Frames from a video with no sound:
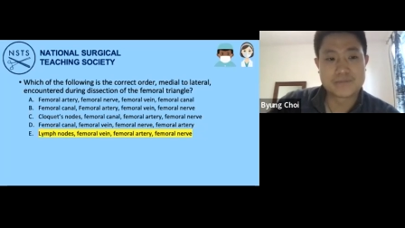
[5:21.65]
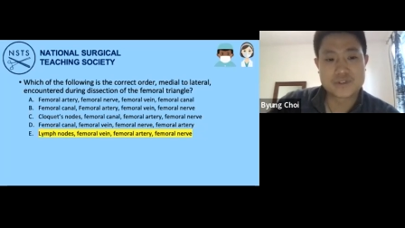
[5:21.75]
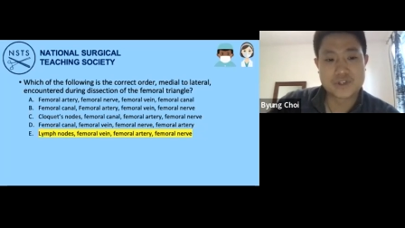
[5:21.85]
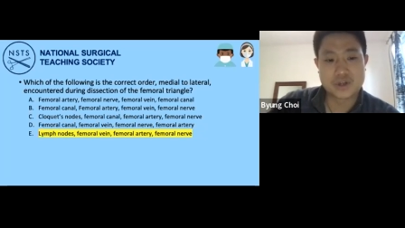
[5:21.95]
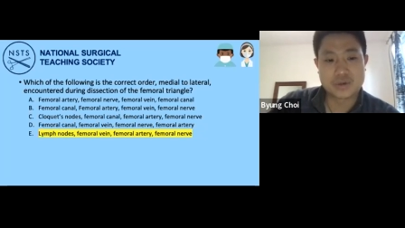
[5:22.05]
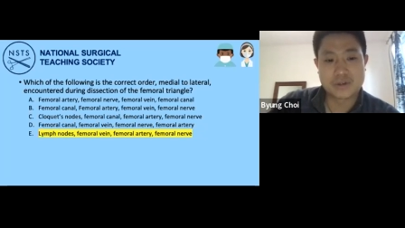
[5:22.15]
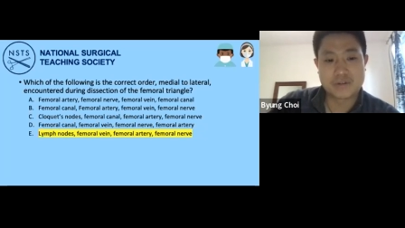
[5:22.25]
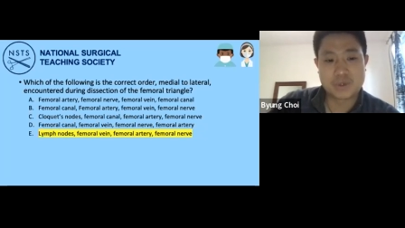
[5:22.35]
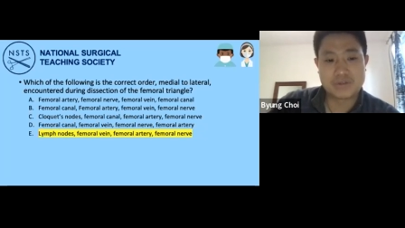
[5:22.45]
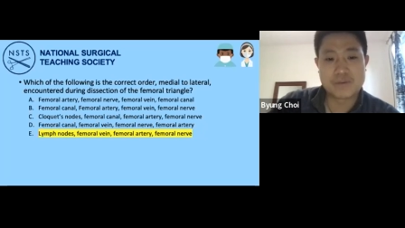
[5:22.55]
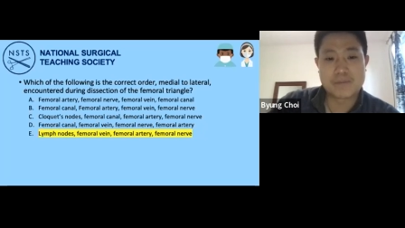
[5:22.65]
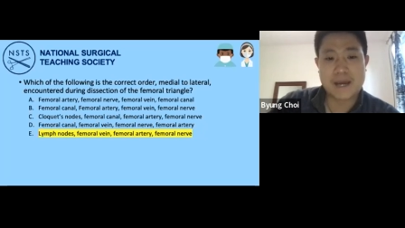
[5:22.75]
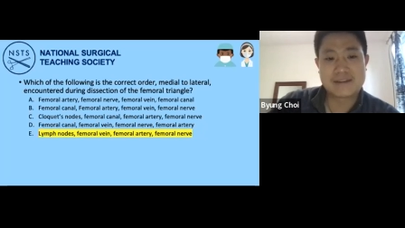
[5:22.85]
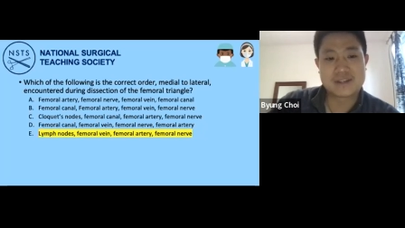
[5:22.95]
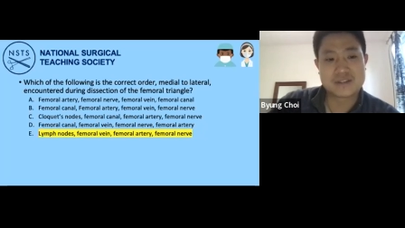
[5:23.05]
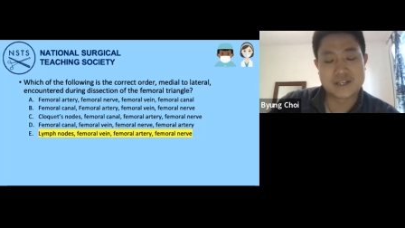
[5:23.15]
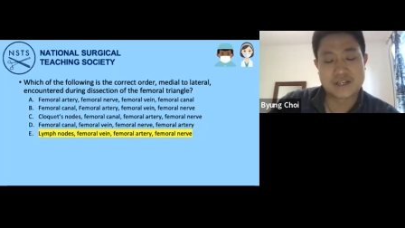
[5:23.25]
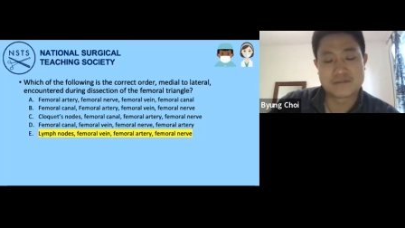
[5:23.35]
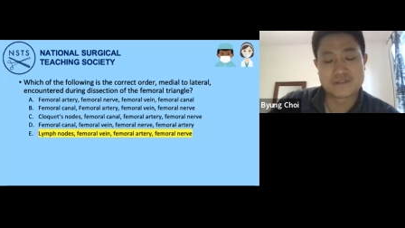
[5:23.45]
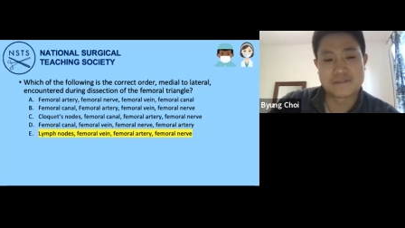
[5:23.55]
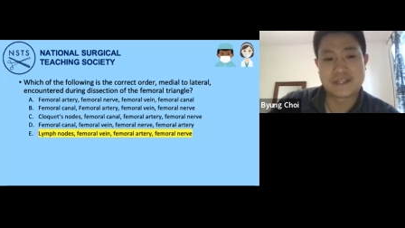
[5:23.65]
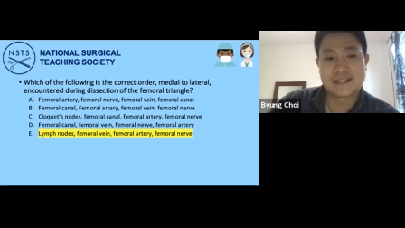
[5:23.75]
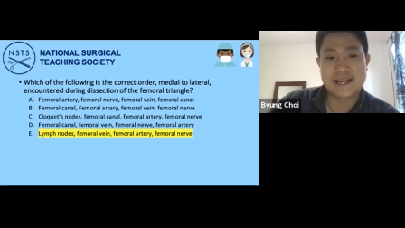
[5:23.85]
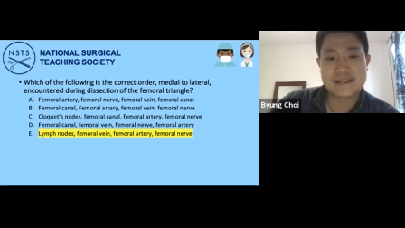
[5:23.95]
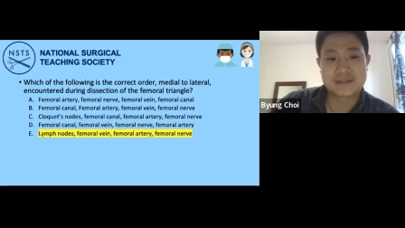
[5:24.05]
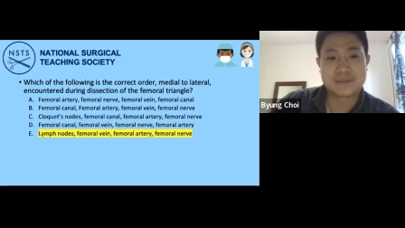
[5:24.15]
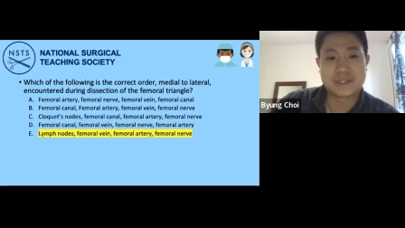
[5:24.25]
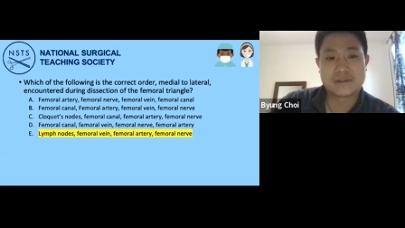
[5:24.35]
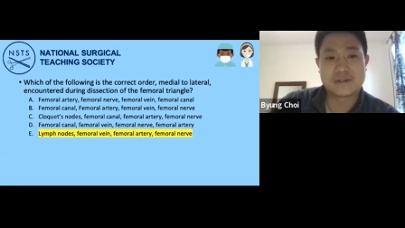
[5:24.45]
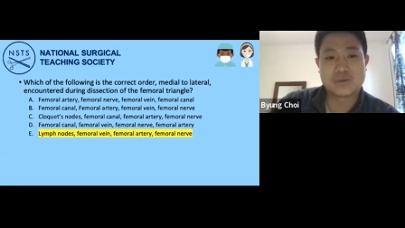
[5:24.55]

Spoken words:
So if we remind ourselves of the anatomy